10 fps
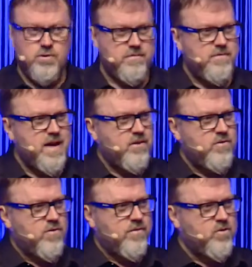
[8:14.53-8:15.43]
the
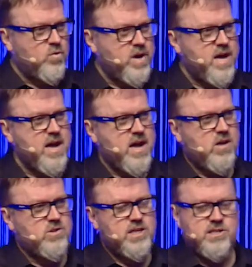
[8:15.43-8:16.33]
founder of The
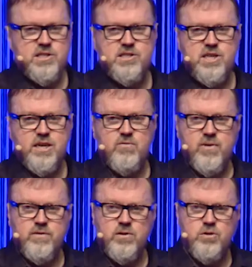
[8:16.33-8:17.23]
Warehouse, as a tech
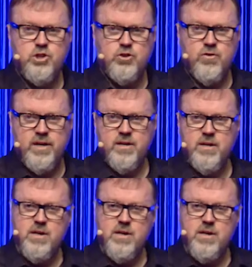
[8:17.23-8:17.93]
revolutionary,